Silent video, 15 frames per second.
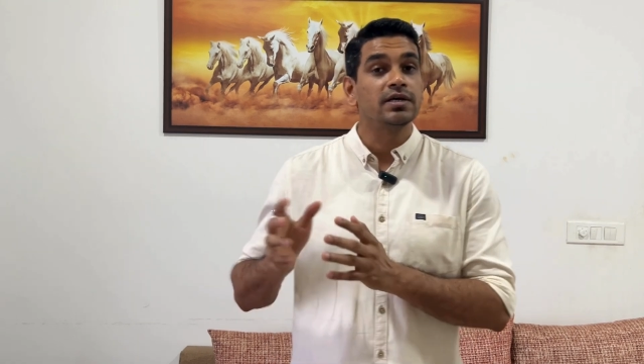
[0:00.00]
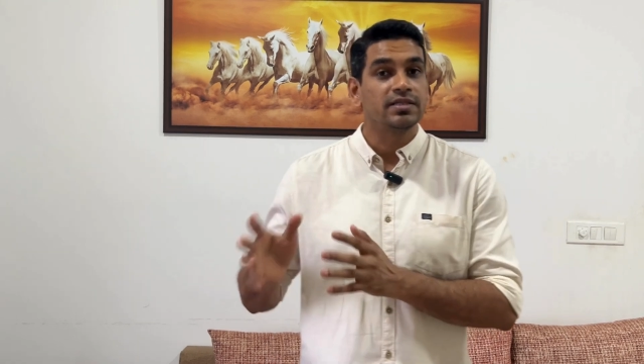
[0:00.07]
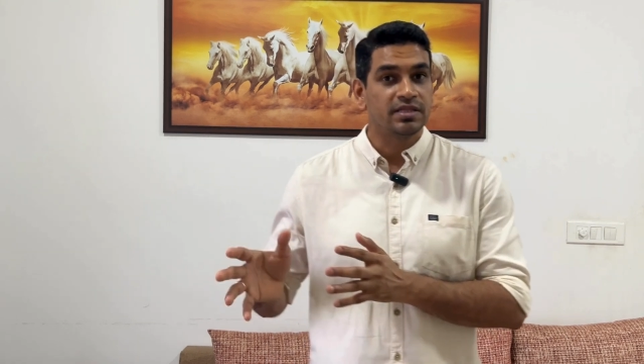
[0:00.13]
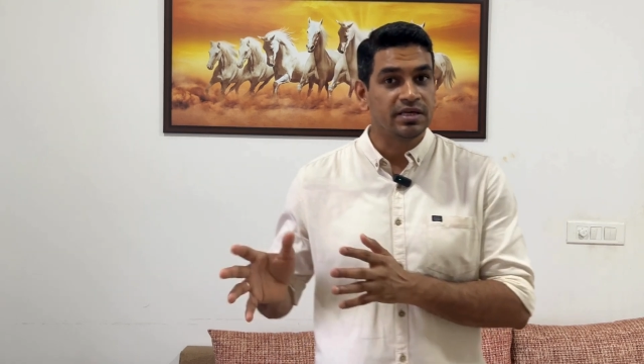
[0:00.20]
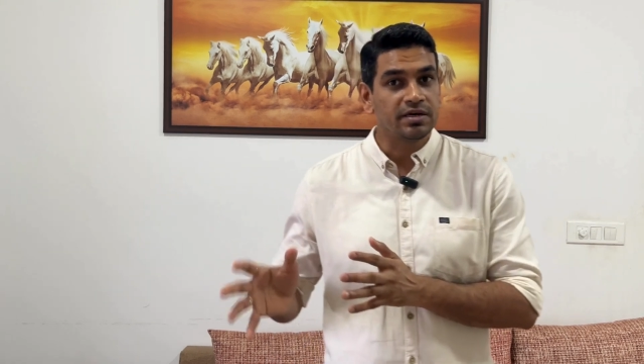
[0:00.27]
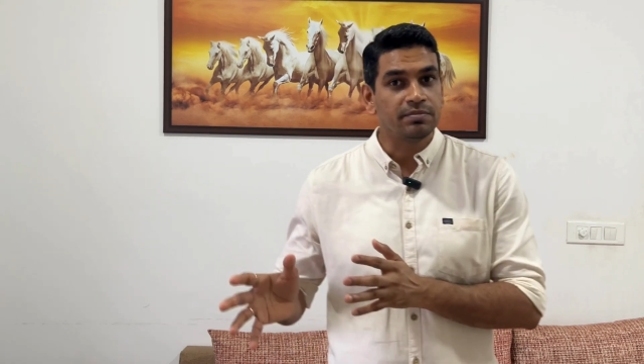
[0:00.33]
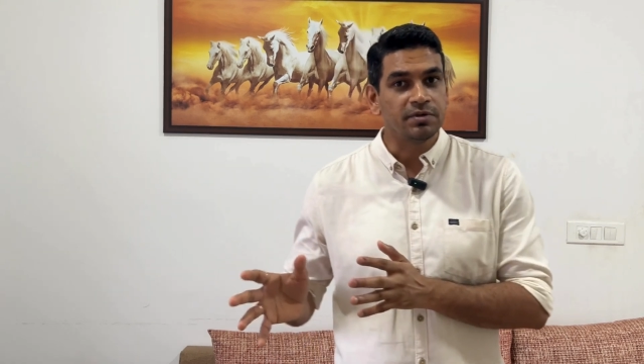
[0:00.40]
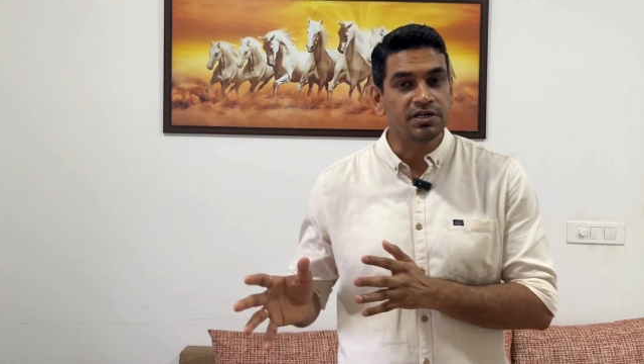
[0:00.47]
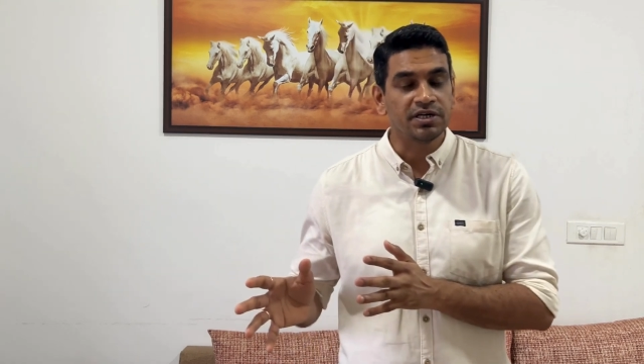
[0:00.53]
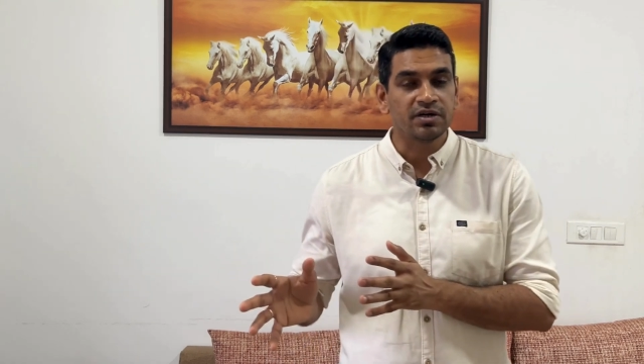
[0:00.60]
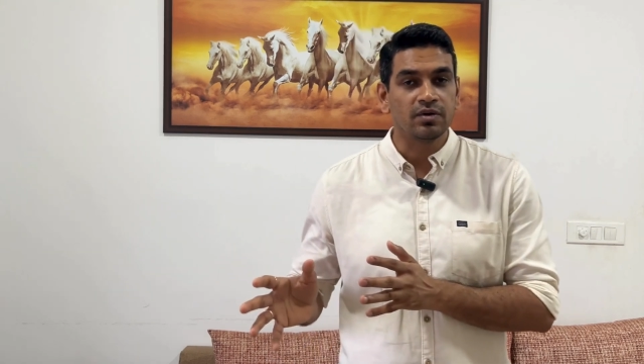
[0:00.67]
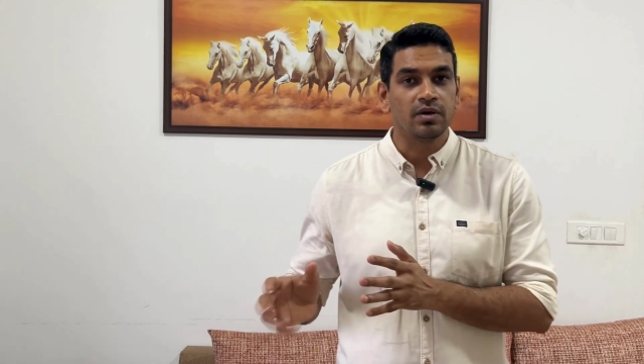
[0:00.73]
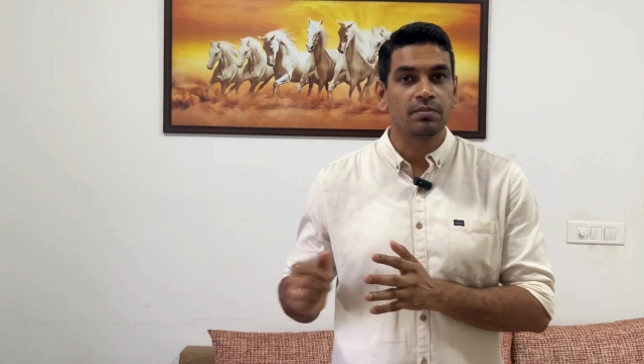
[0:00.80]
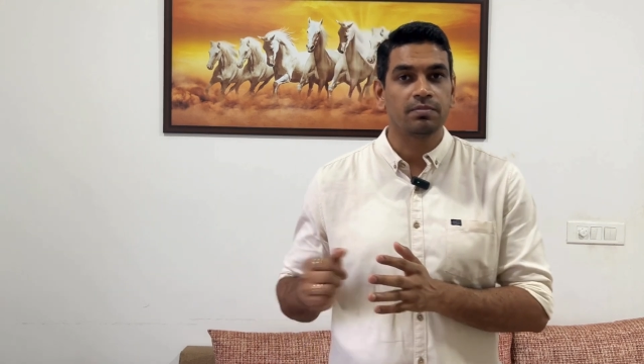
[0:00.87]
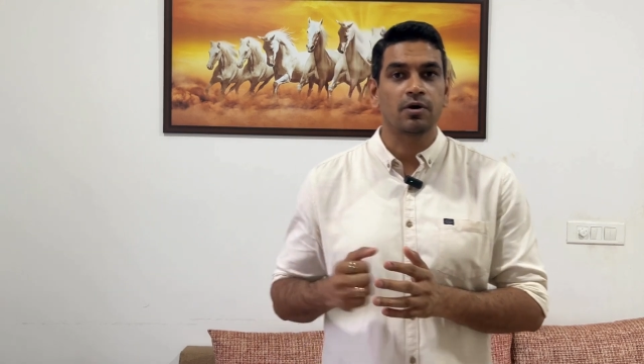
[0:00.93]
their
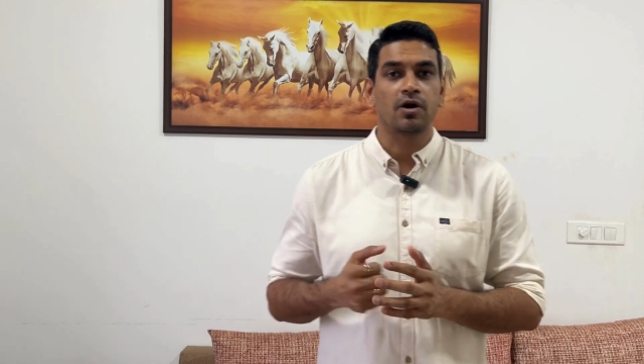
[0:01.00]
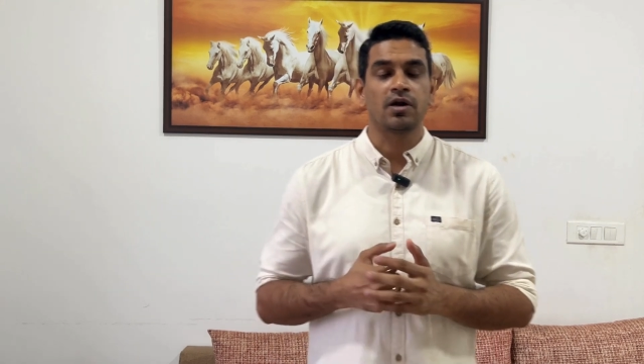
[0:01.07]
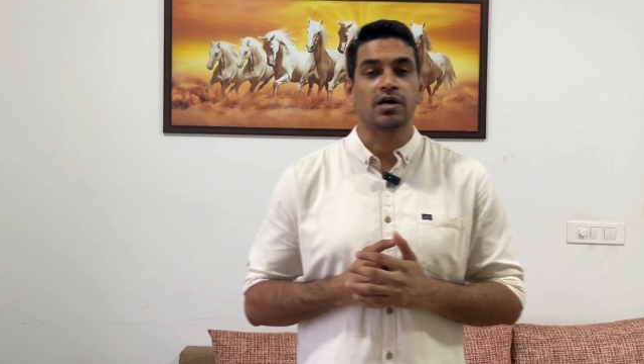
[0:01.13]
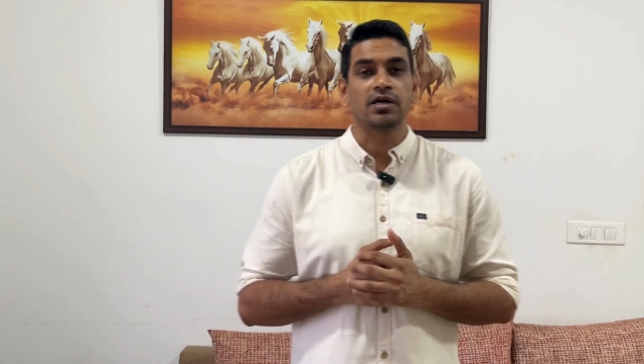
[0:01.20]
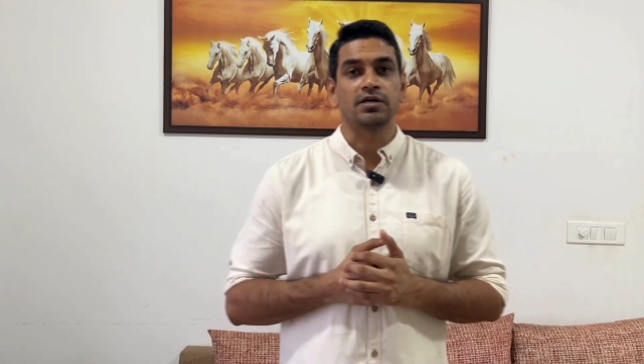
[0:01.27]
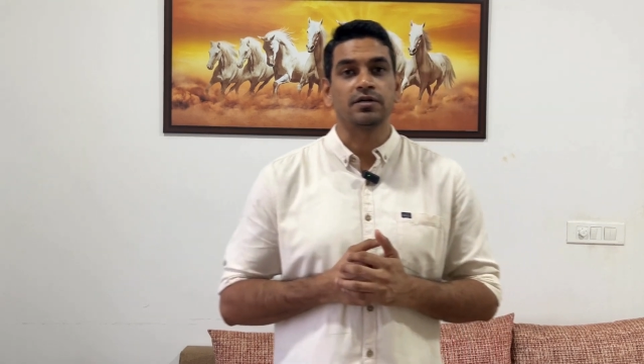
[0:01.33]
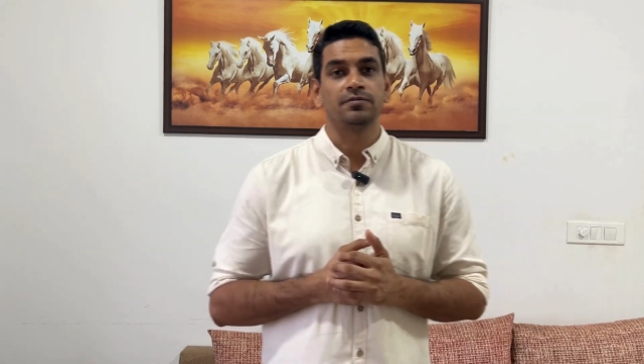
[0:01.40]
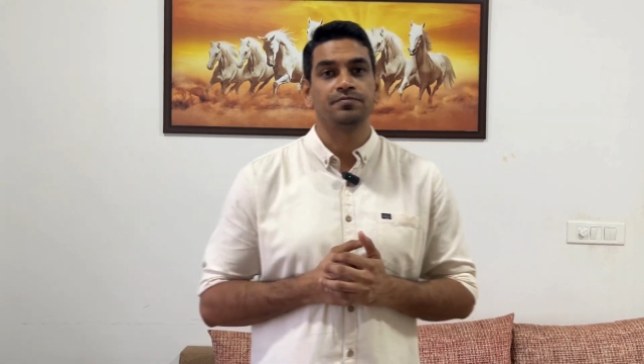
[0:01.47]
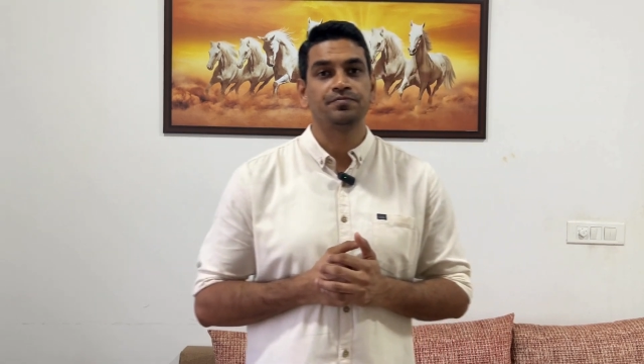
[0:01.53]
particular product.